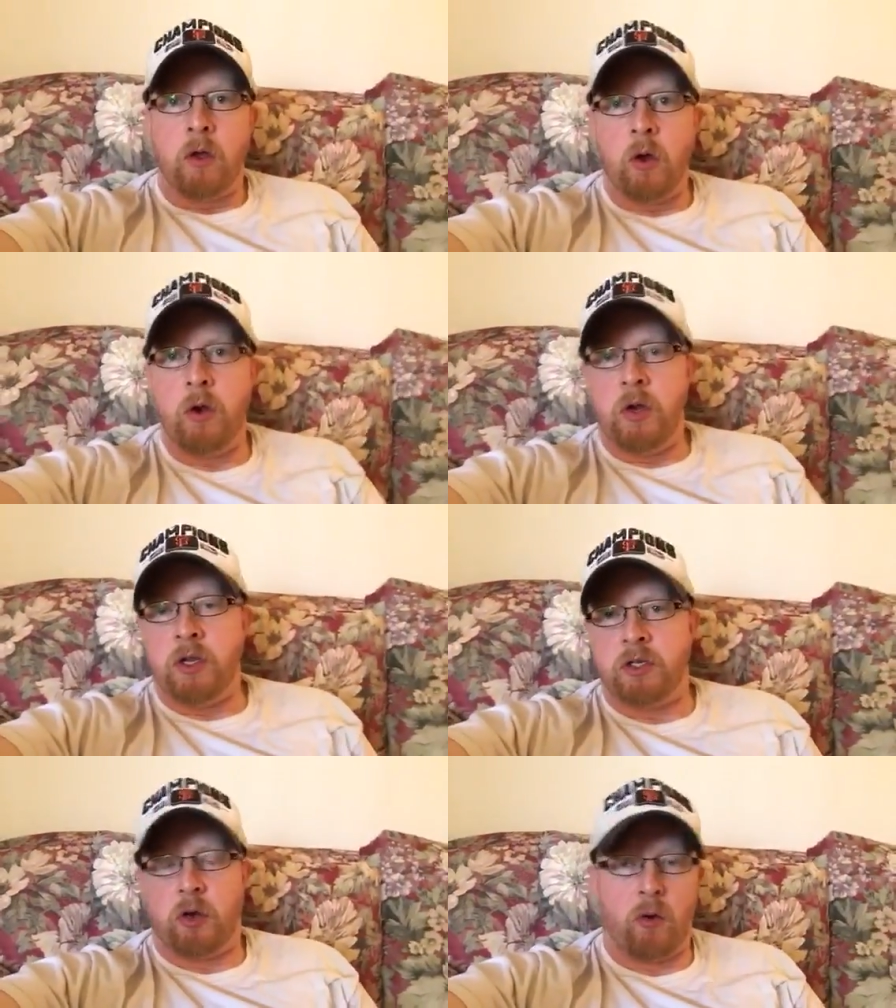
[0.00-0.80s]

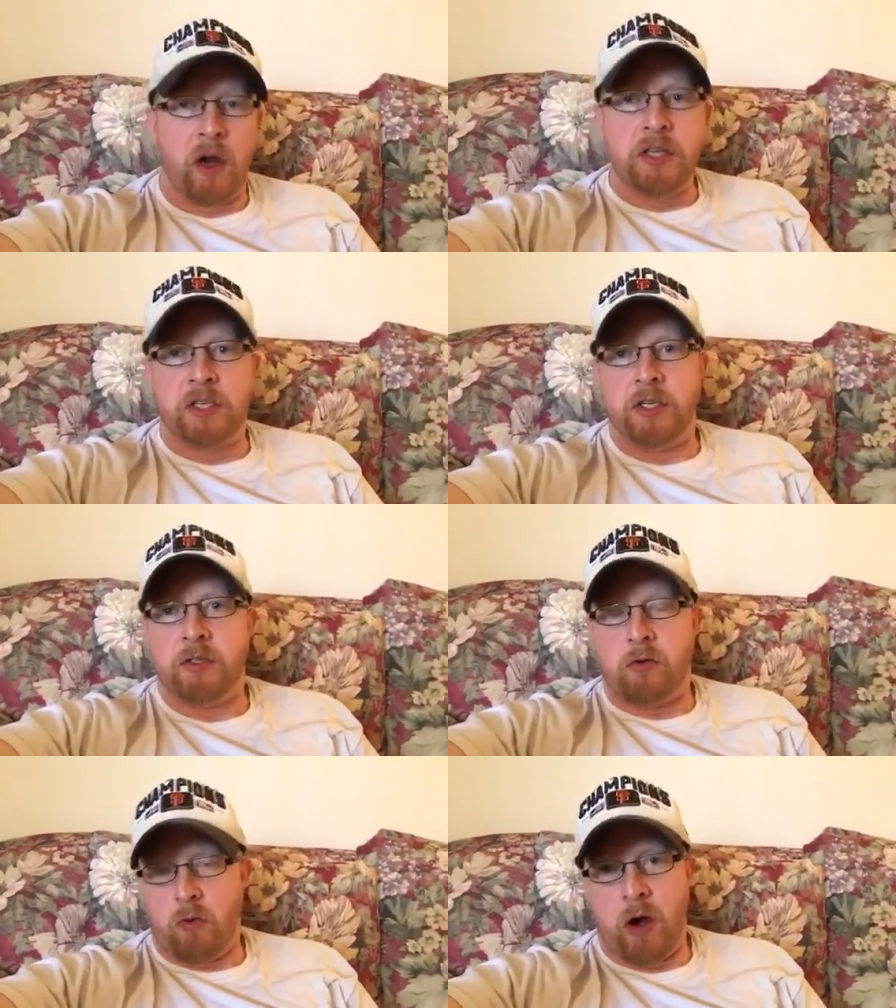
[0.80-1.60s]
Goodness gracious,
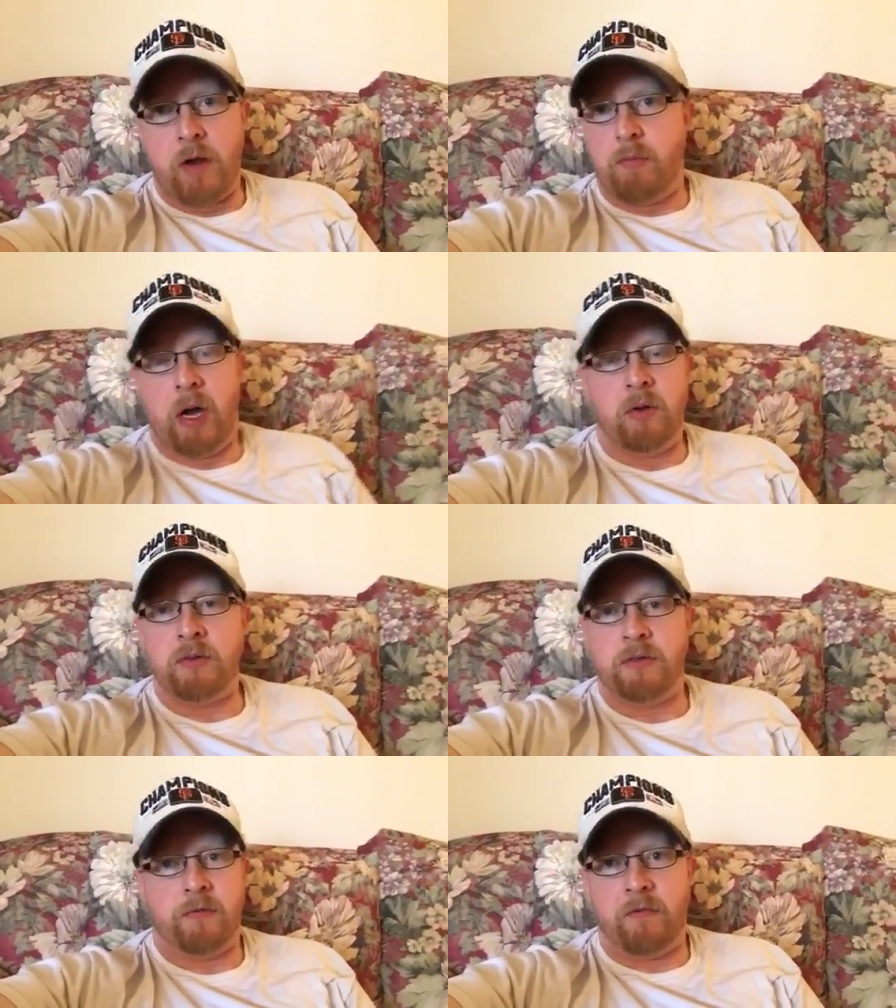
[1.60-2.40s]
Great
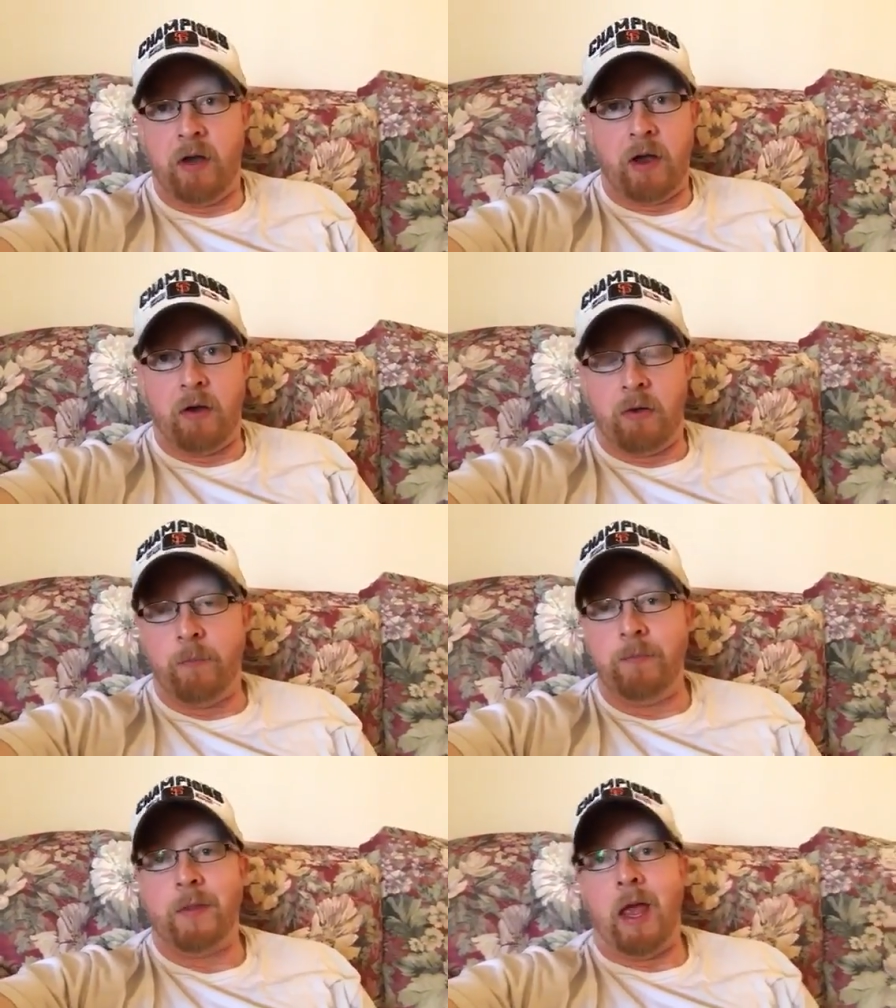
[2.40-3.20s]
Balls of Fire.
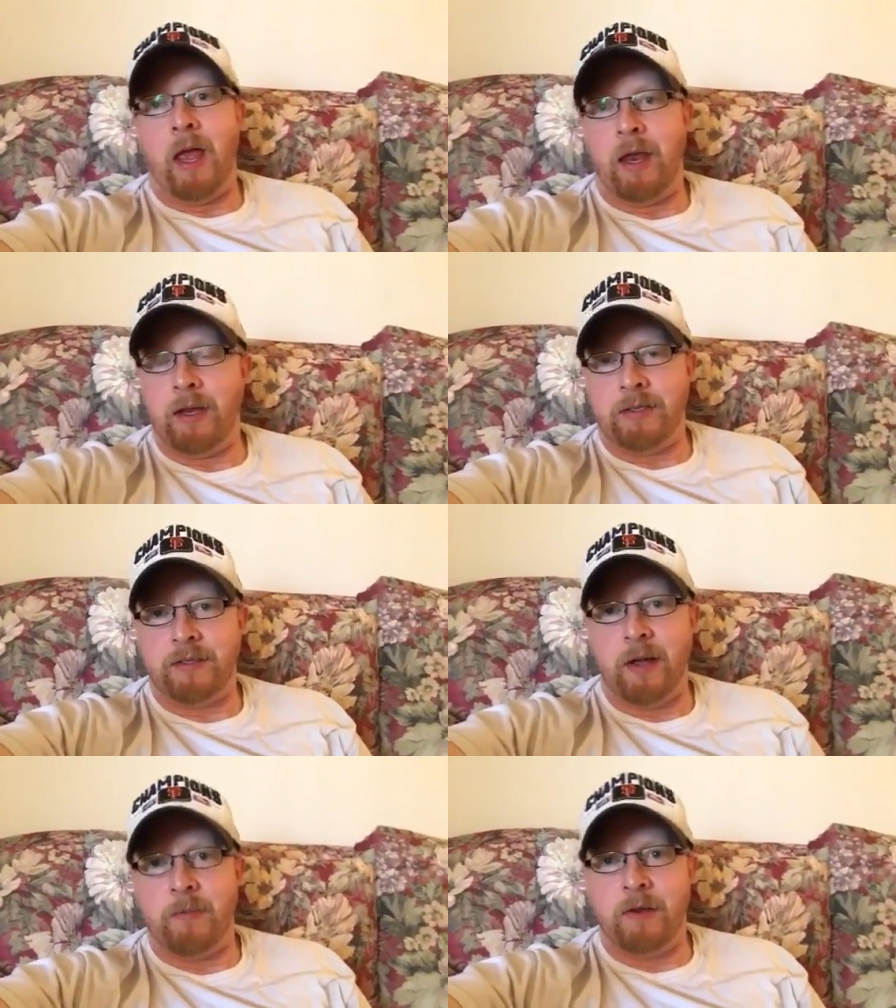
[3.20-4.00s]
And it's
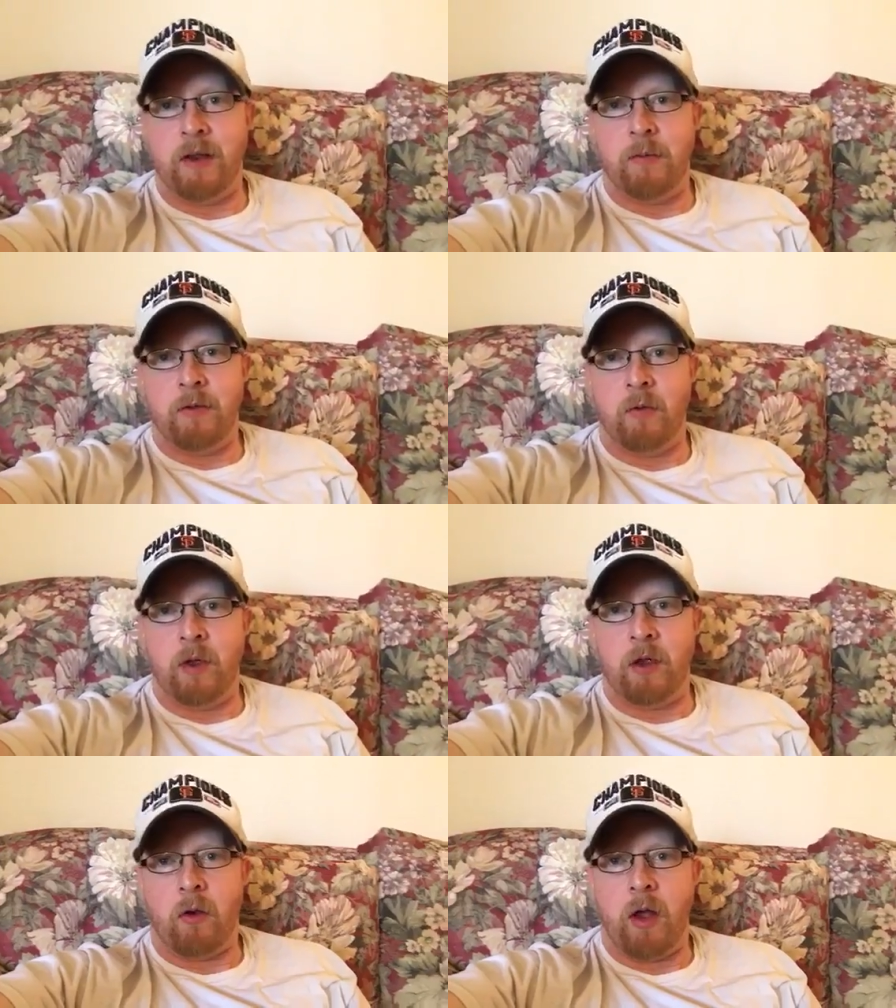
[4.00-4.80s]

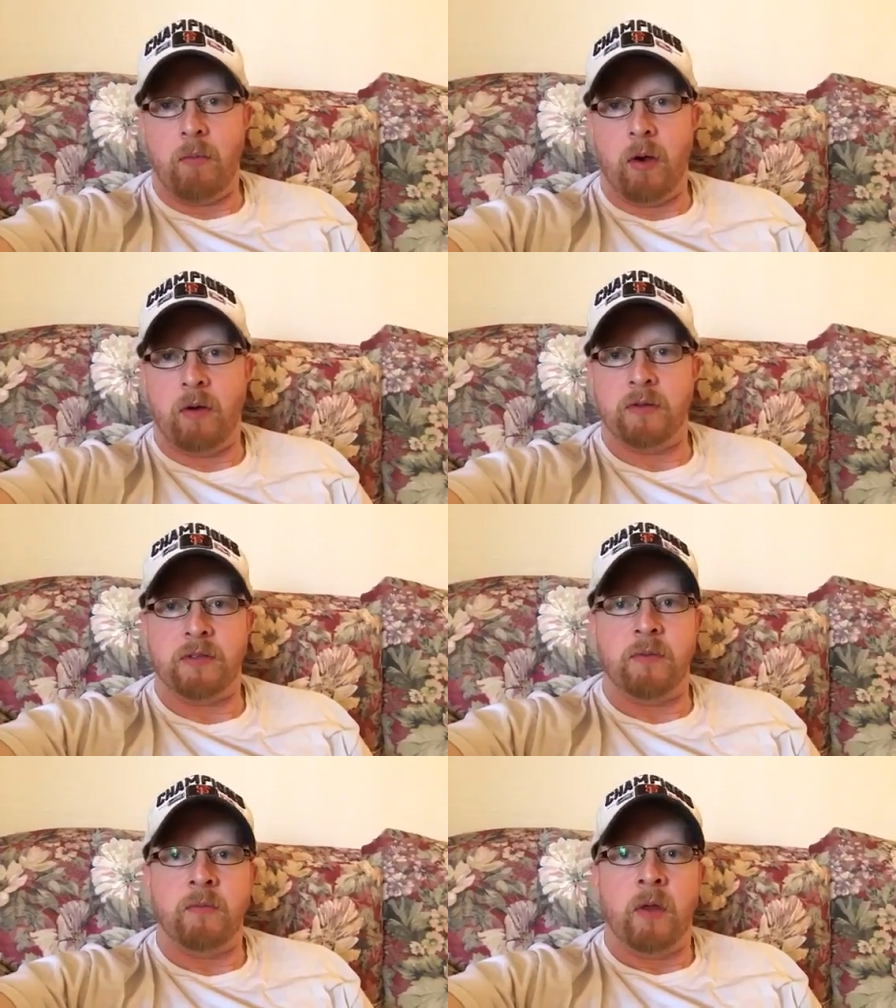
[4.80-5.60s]
WWE Great
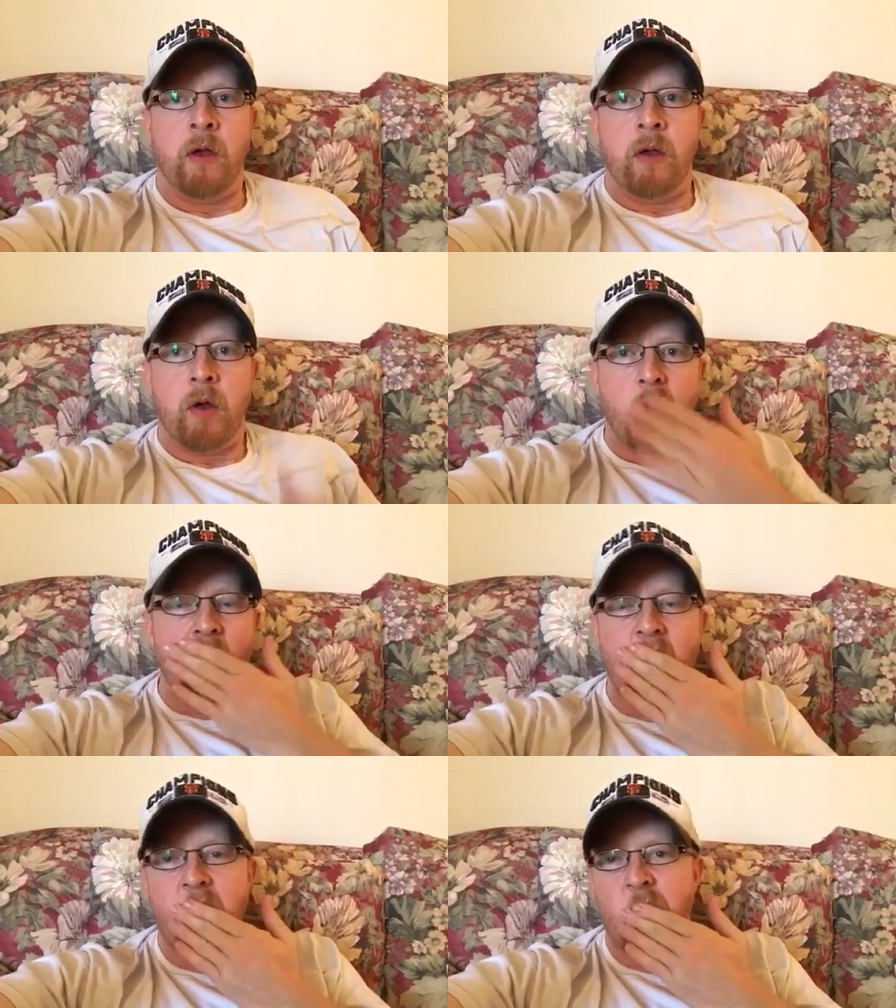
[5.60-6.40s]
Balls
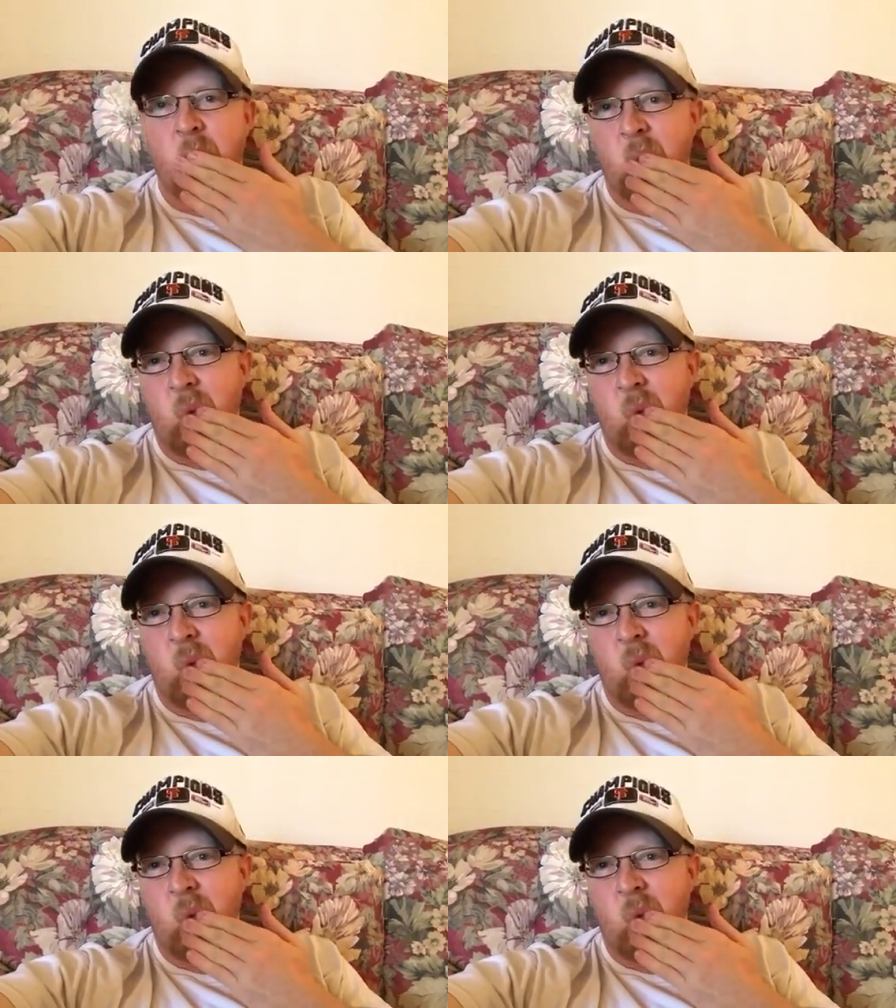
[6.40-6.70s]
of...